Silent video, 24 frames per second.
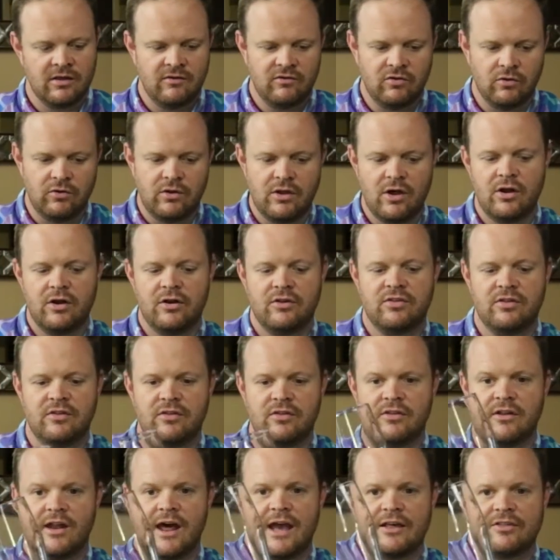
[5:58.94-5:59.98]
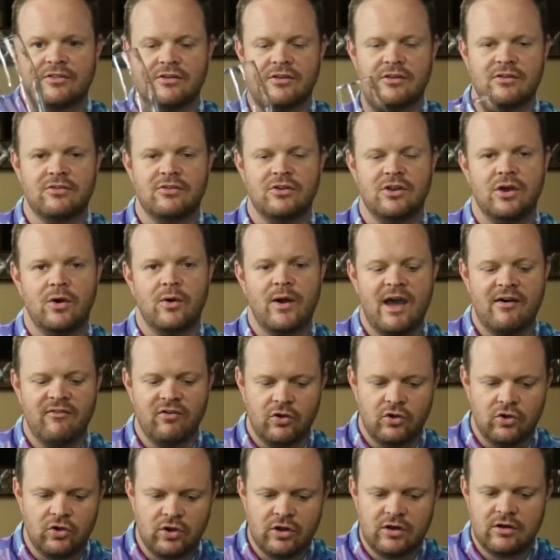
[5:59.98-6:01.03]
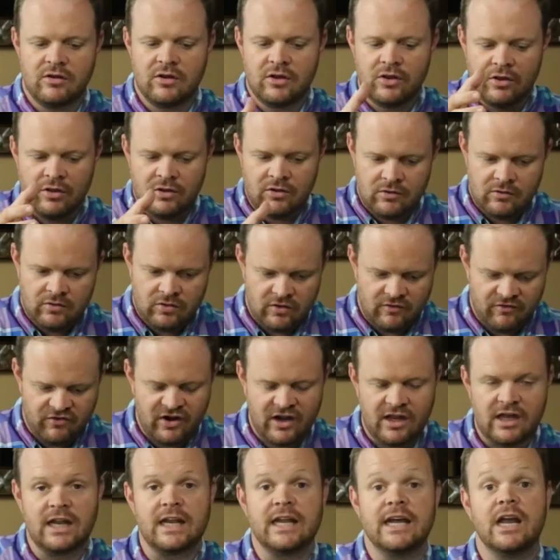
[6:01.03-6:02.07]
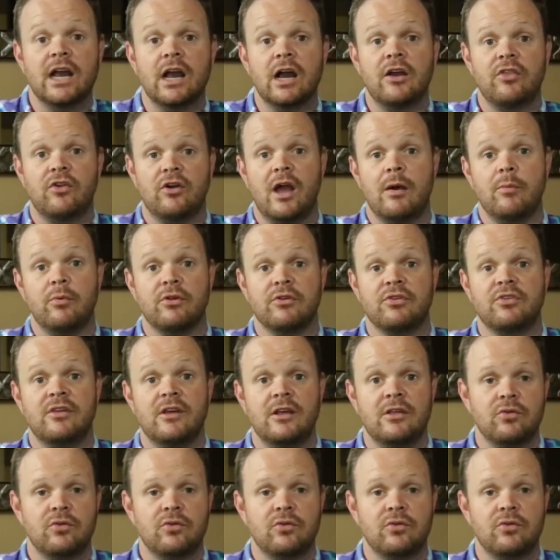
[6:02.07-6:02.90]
you'll notice these glasses, have they're very clear and they're able to see